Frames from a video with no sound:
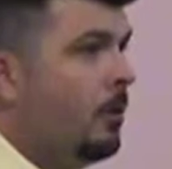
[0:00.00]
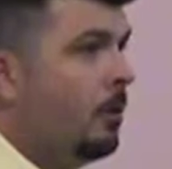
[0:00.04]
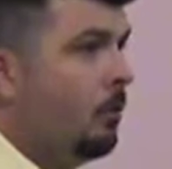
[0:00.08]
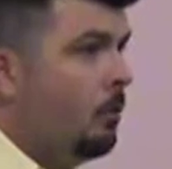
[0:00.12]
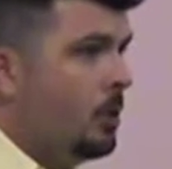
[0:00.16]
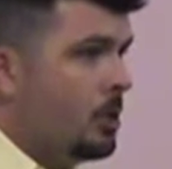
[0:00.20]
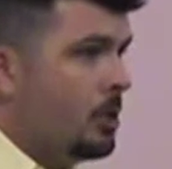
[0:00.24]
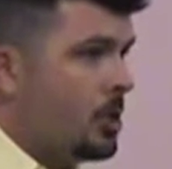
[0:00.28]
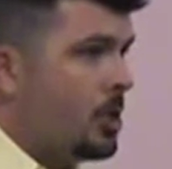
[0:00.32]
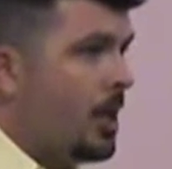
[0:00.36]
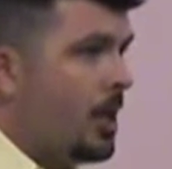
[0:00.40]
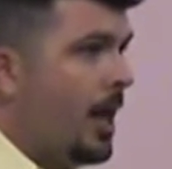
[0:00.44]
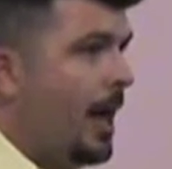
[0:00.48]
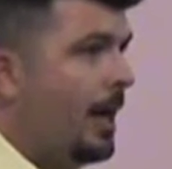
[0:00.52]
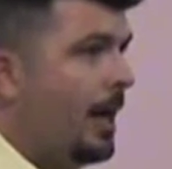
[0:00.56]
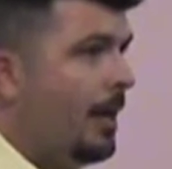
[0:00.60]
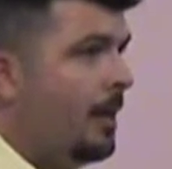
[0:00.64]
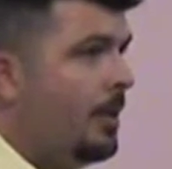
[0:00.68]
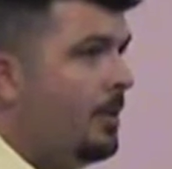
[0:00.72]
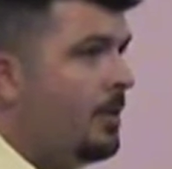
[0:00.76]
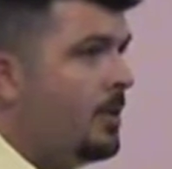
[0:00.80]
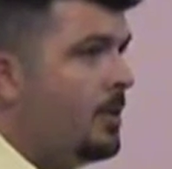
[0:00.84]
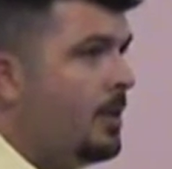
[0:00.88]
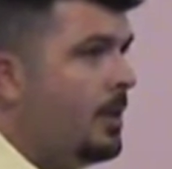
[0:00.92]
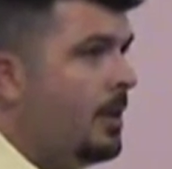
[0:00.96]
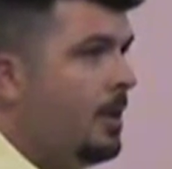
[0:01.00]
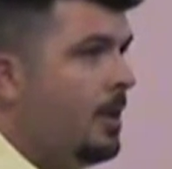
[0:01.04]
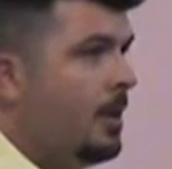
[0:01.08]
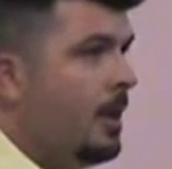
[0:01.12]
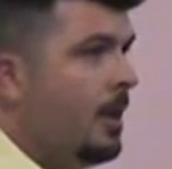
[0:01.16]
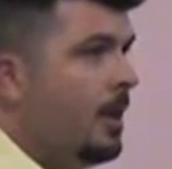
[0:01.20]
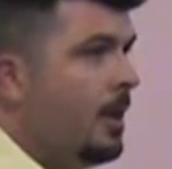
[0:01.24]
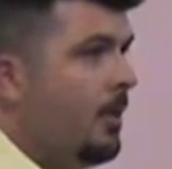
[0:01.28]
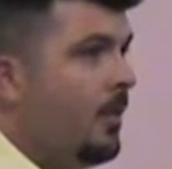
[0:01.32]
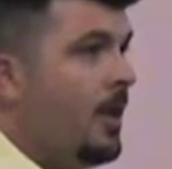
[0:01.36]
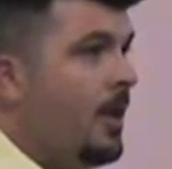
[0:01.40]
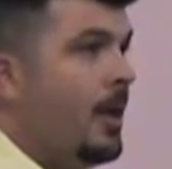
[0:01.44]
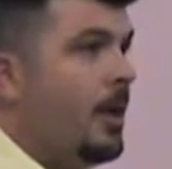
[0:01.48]
was silent.
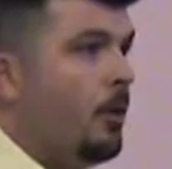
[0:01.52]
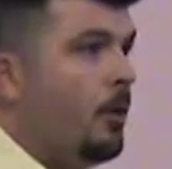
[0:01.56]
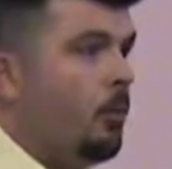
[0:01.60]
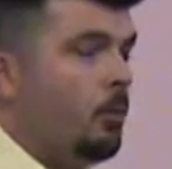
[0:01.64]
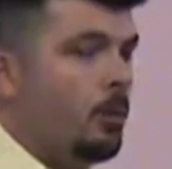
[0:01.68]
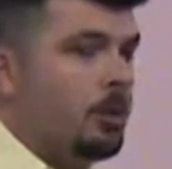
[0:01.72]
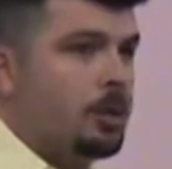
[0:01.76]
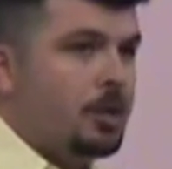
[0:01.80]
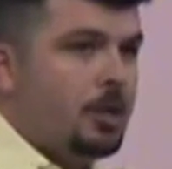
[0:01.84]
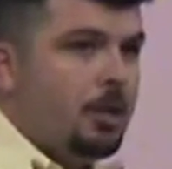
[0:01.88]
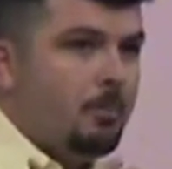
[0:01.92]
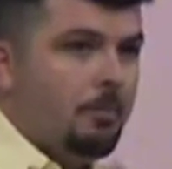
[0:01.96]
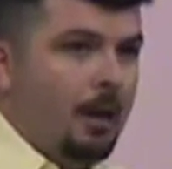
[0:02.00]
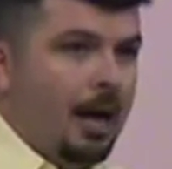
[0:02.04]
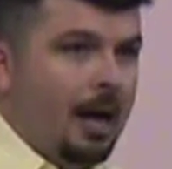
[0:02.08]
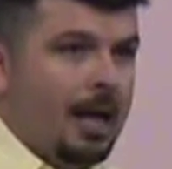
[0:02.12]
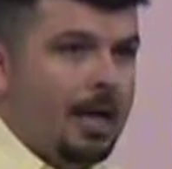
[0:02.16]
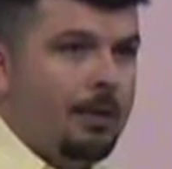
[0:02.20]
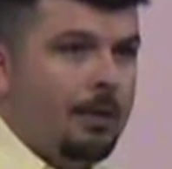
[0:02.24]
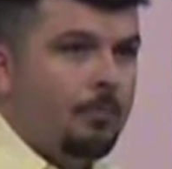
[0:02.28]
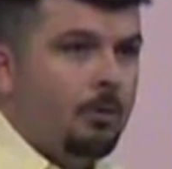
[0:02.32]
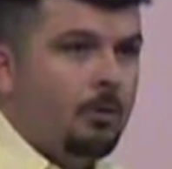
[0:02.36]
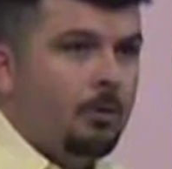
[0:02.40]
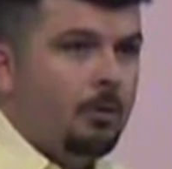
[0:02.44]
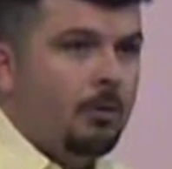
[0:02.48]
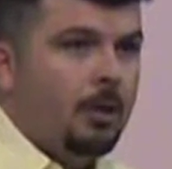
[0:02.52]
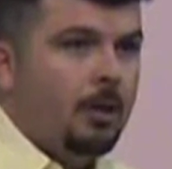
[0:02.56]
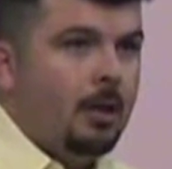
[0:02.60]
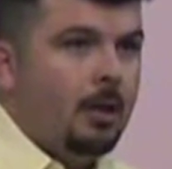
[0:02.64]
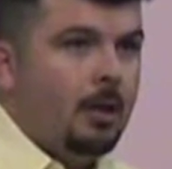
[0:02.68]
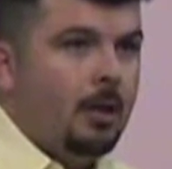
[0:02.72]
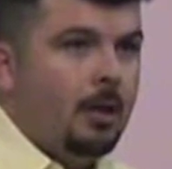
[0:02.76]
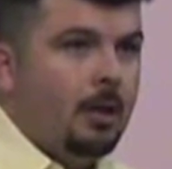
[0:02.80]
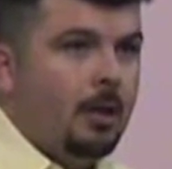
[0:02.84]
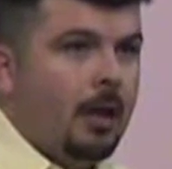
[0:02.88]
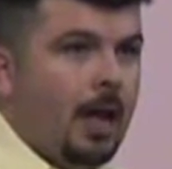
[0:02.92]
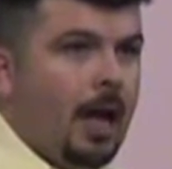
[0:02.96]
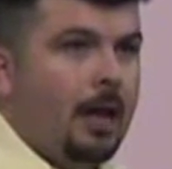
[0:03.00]
Mm-hmm. Then it was the Bible,
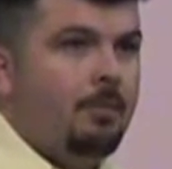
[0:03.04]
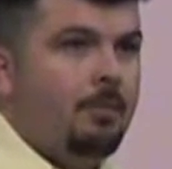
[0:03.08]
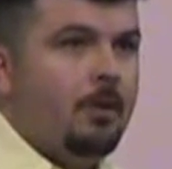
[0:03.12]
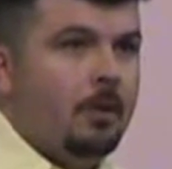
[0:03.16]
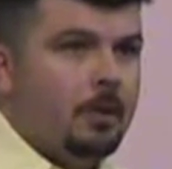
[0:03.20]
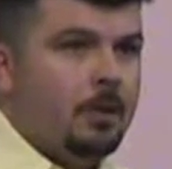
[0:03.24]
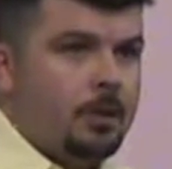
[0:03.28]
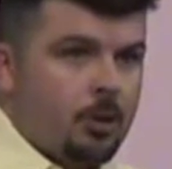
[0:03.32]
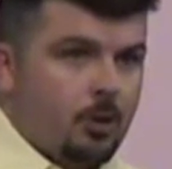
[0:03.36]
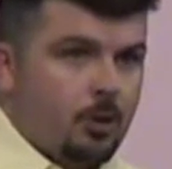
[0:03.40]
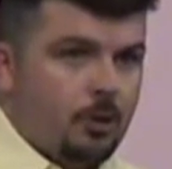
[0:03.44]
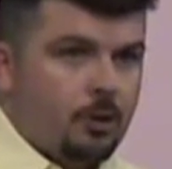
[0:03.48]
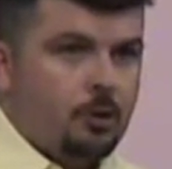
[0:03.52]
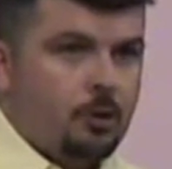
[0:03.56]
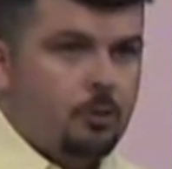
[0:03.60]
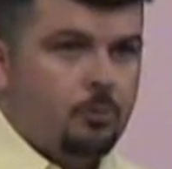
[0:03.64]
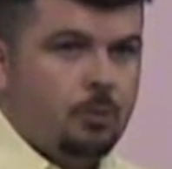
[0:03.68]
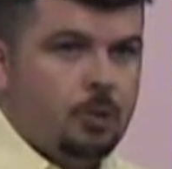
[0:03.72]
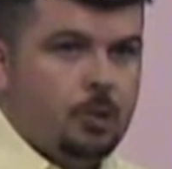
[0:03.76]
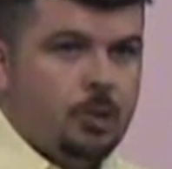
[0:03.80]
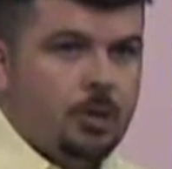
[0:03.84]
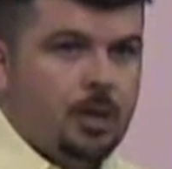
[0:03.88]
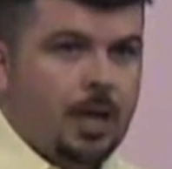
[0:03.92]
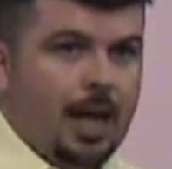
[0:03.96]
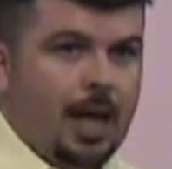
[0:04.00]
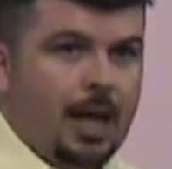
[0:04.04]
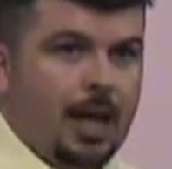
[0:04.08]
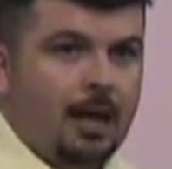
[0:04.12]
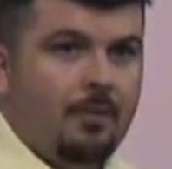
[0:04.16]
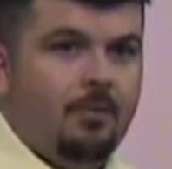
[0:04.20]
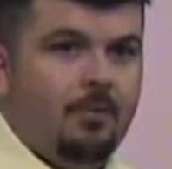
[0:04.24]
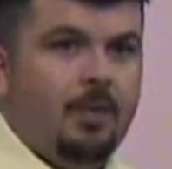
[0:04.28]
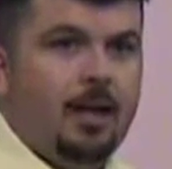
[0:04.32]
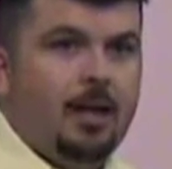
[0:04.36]
and the church was silent.